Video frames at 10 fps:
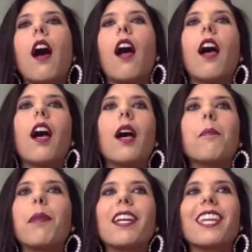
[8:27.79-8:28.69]

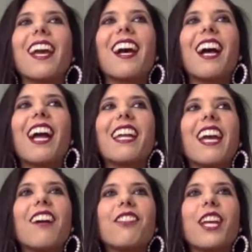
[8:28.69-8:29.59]
But yeah, I
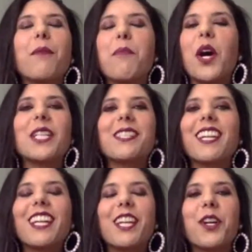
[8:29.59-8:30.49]
have like boss
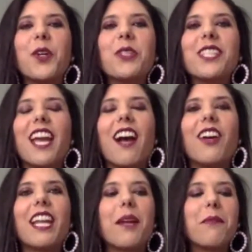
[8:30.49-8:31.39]
lady goals now.
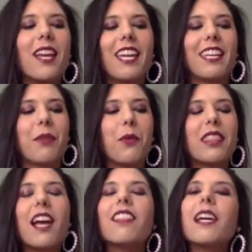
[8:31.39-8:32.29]
And I'm like,
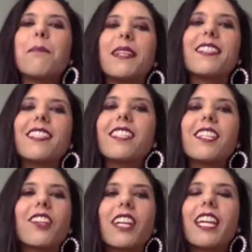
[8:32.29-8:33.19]
without that business
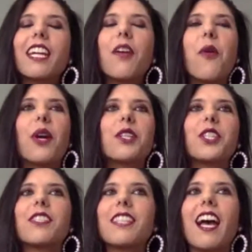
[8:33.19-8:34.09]
degree or
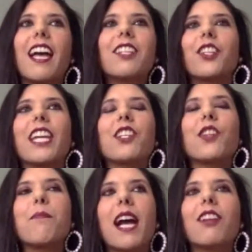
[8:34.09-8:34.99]
just that
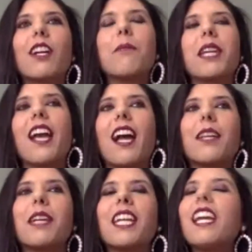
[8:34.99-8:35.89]
education background
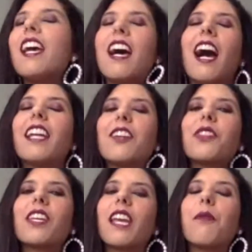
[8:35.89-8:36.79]
behind me, I
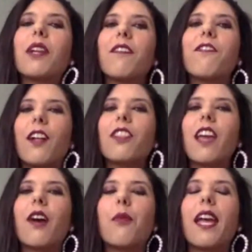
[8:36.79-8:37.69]
don't think I would have felt
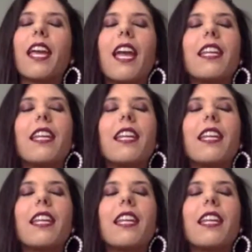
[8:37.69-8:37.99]
that way.